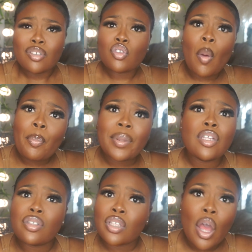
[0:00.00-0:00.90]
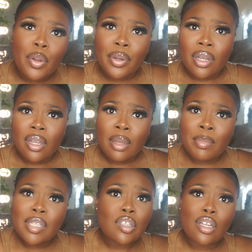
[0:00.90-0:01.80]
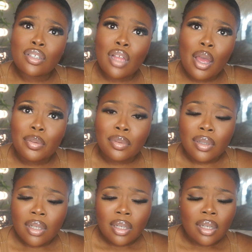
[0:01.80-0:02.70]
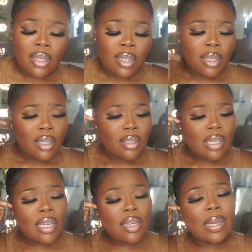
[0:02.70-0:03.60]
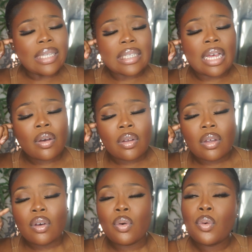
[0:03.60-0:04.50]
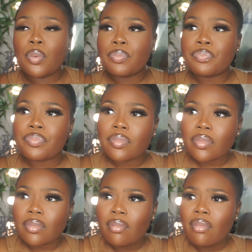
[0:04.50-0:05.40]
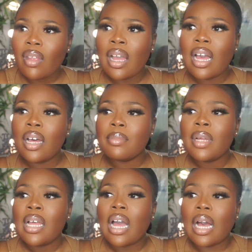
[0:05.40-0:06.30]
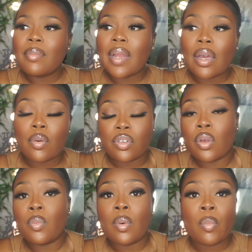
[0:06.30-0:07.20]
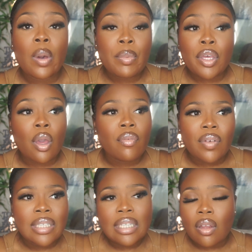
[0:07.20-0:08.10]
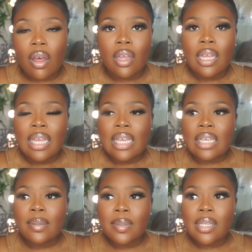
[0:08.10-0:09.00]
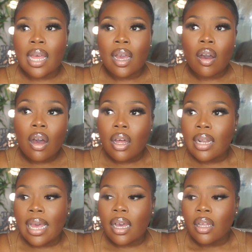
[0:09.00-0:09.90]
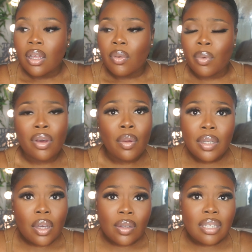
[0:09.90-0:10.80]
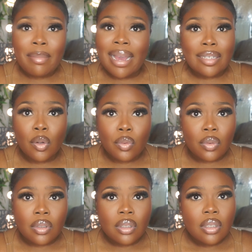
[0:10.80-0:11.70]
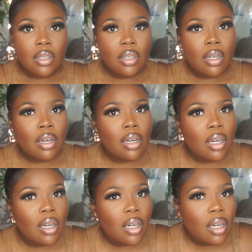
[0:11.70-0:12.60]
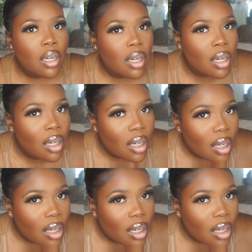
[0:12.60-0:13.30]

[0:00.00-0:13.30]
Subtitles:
Chomping Stone, Mr. Stone. So anyways, now, cool. I'm like, so where are we going for dinner? He was like, oh, like, we're only going to McDonald's. Mm?